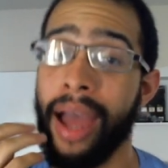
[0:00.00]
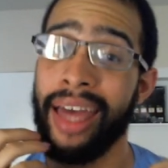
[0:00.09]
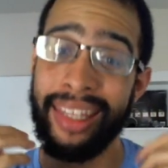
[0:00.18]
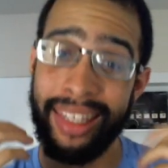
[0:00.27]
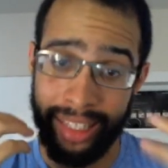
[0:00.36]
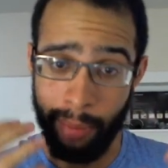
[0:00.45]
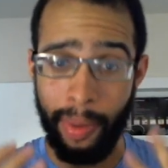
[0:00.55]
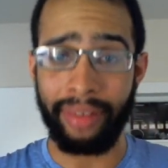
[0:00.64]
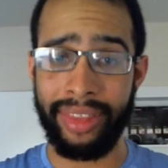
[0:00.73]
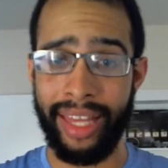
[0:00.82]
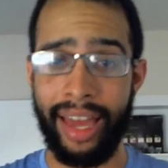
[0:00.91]
And the thing
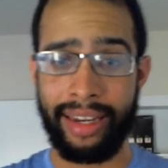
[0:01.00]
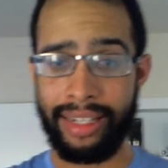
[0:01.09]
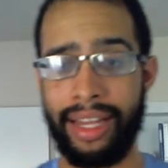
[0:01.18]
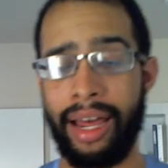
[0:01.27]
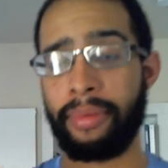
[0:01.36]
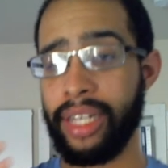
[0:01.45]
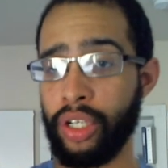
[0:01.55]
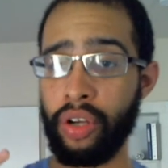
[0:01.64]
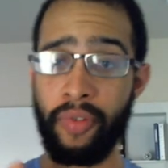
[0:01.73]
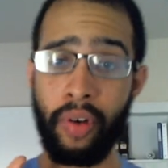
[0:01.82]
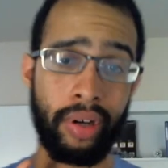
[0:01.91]
about that is, I was
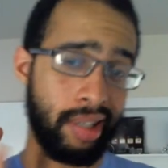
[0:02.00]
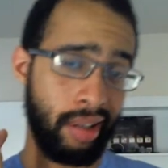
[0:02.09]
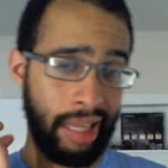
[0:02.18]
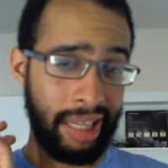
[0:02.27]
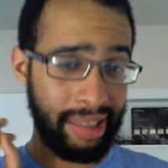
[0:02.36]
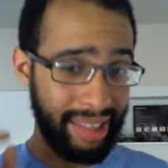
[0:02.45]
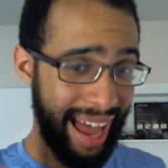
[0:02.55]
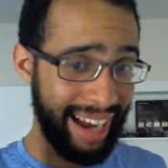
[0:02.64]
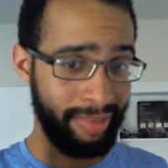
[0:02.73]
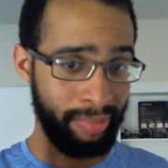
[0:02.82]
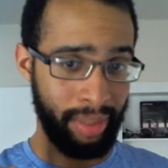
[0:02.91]
actually focused on the
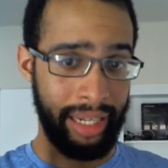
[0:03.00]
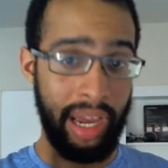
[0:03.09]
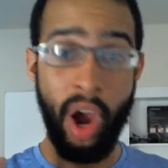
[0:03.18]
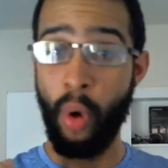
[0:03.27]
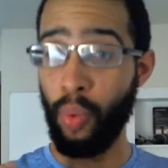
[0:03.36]
lack of money,